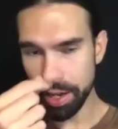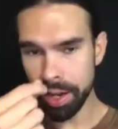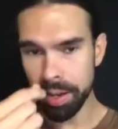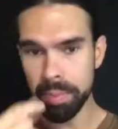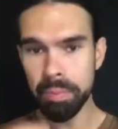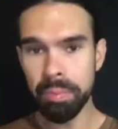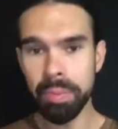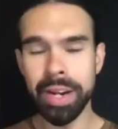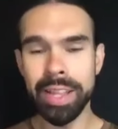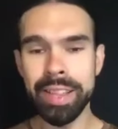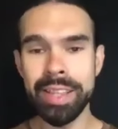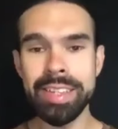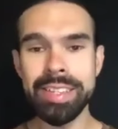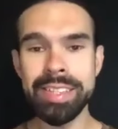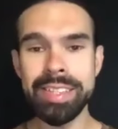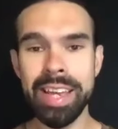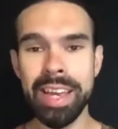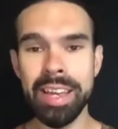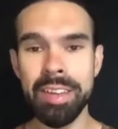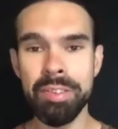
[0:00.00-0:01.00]
But in this
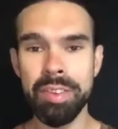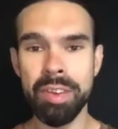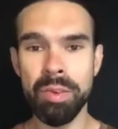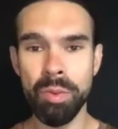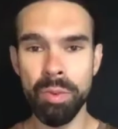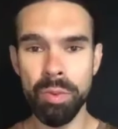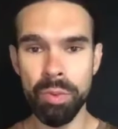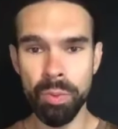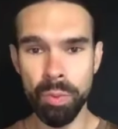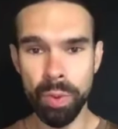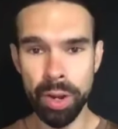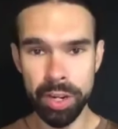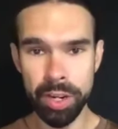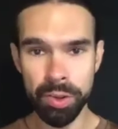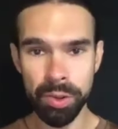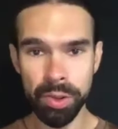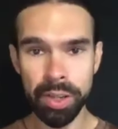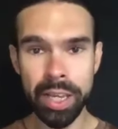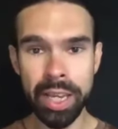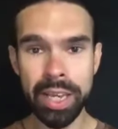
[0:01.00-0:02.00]
case, when you're
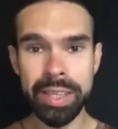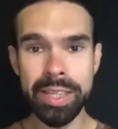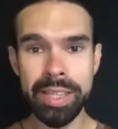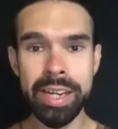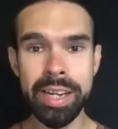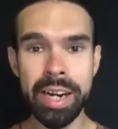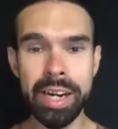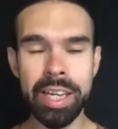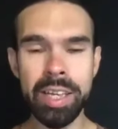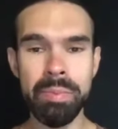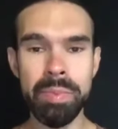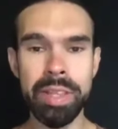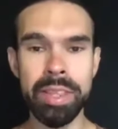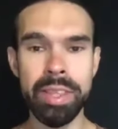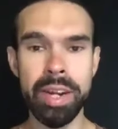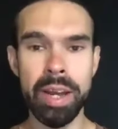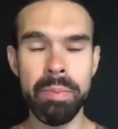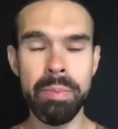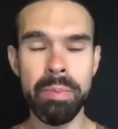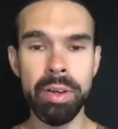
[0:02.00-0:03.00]
looking at the document
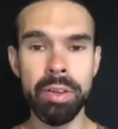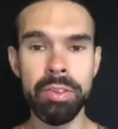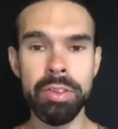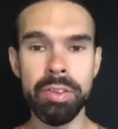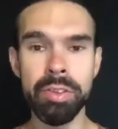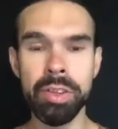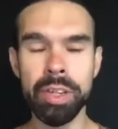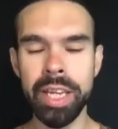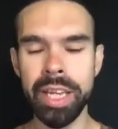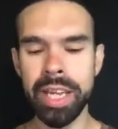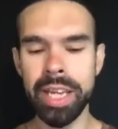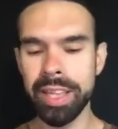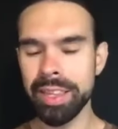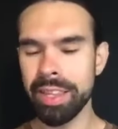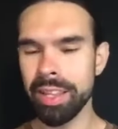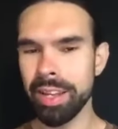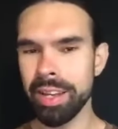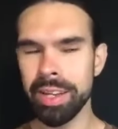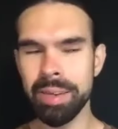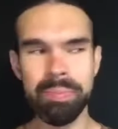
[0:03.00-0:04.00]
that I built, you're looking at
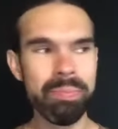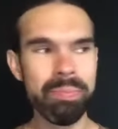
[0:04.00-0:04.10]
the